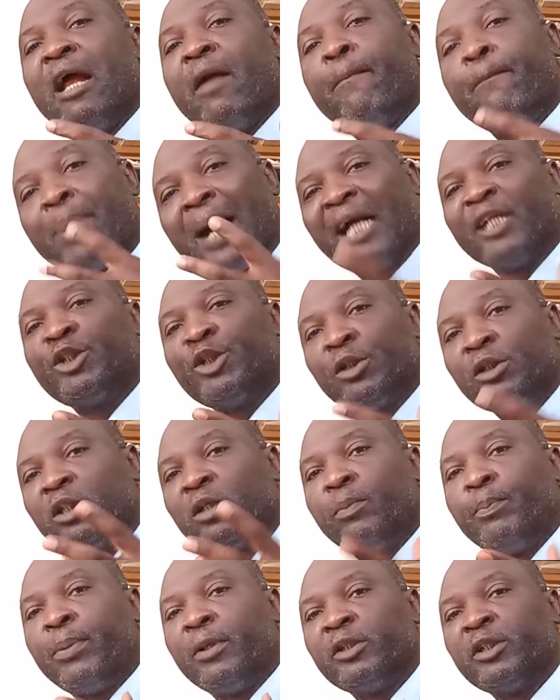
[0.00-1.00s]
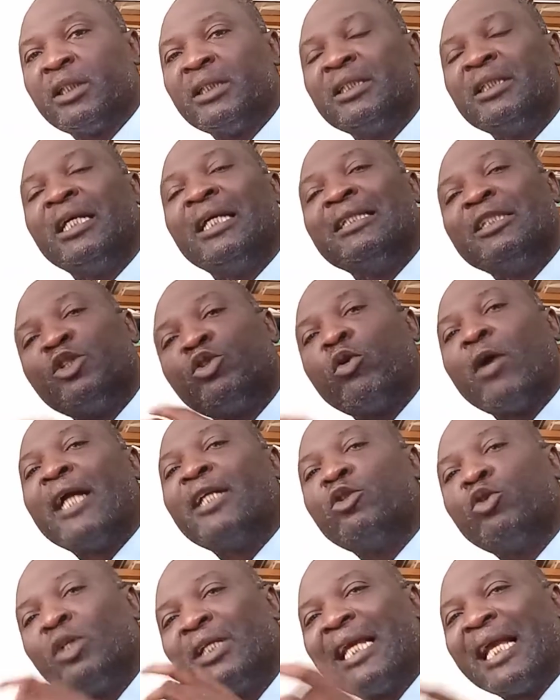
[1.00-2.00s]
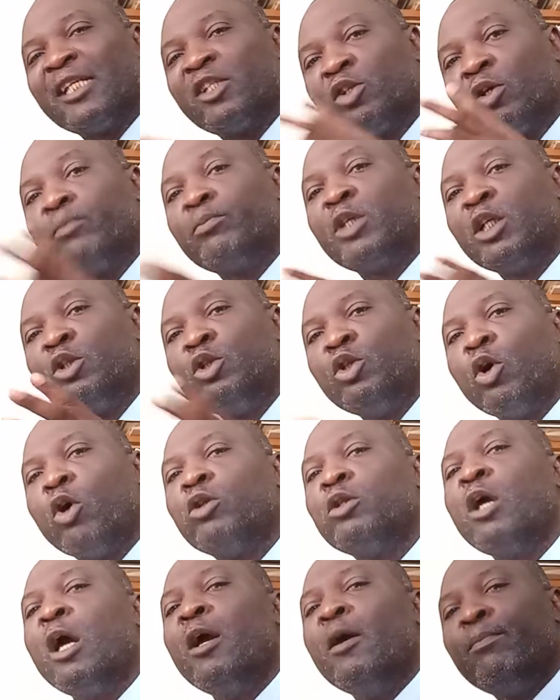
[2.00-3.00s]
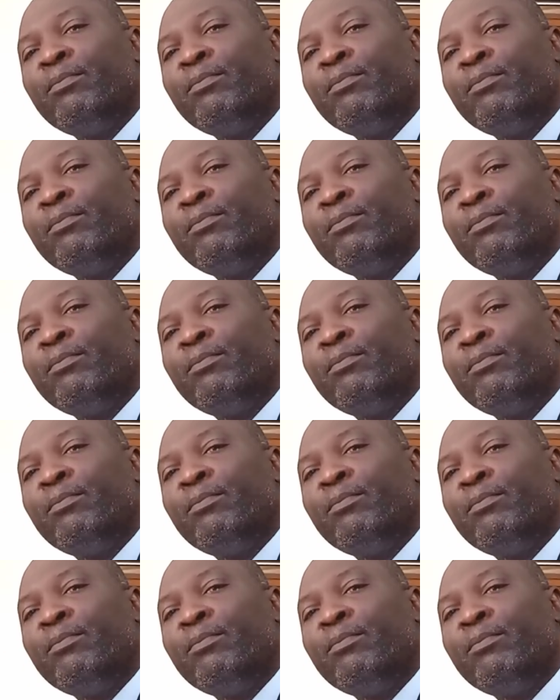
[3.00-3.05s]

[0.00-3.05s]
a passionate person trying to get something done,